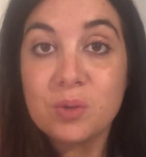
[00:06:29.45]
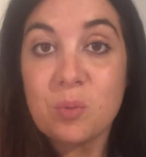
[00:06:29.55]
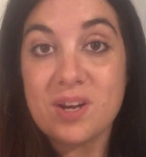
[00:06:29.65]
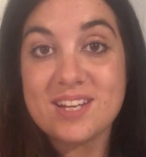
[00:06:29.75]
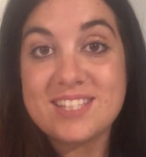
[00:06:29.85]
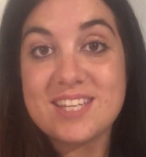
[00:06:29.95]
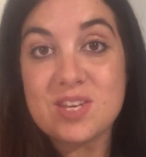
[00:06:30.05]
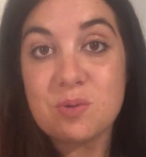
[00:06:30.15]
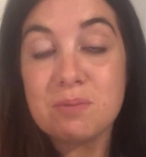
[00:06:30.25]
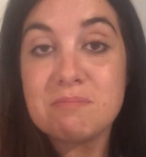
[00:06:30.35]
when I see
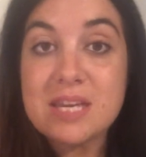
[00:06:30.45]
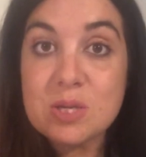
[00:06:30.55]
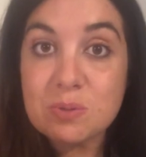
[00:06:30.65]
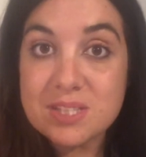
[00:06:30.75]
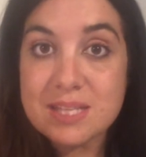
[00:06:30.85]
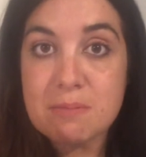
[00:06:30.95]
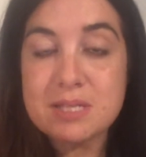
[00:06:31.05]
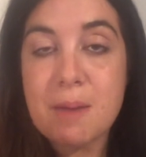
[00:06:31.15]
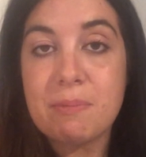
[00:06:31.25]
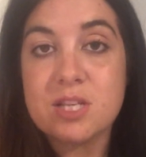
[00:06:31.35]
you and meet you in September.